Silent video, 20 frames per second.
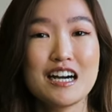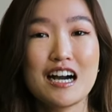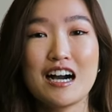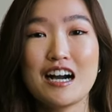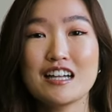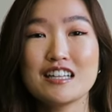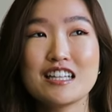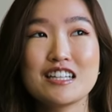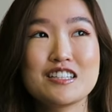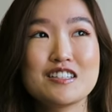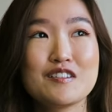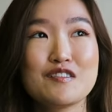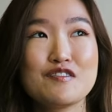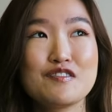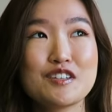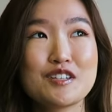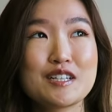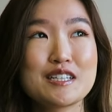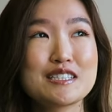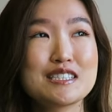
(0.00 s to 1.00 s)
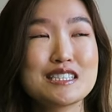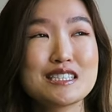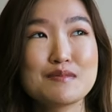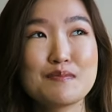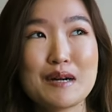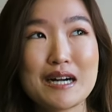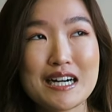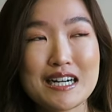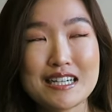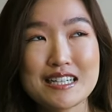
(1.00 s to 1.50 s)
I need to feel
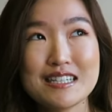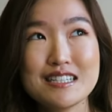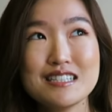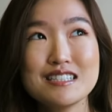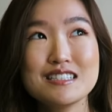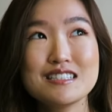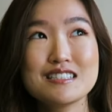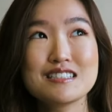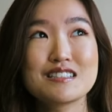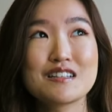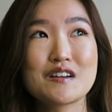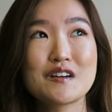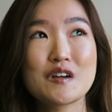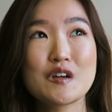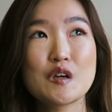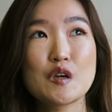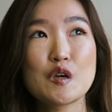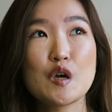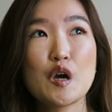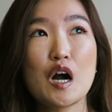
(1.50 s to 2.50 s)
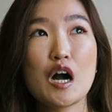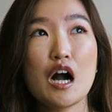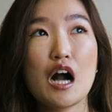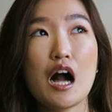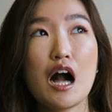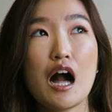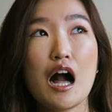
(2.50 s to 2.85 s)
inspired, so